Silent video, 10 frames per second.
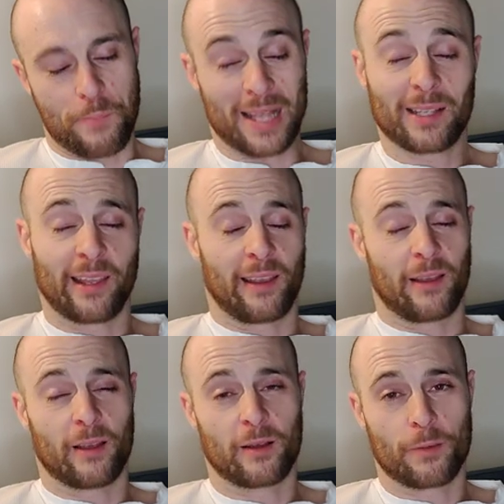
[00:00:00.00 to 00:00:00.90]

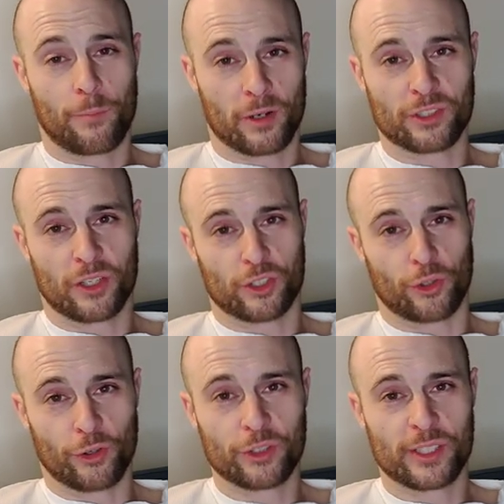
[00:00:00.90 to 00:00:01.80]
battling
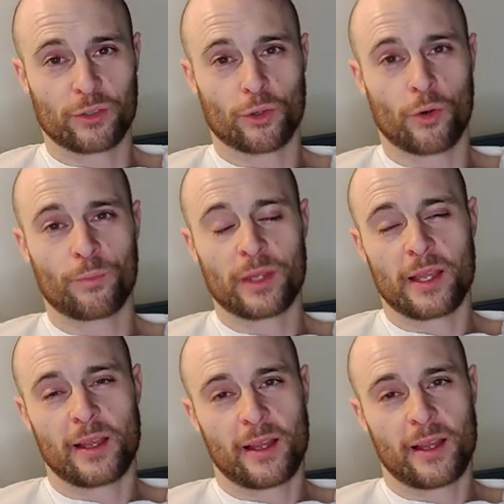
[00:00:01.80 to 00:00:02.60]
Parsonage-Turner syndrome,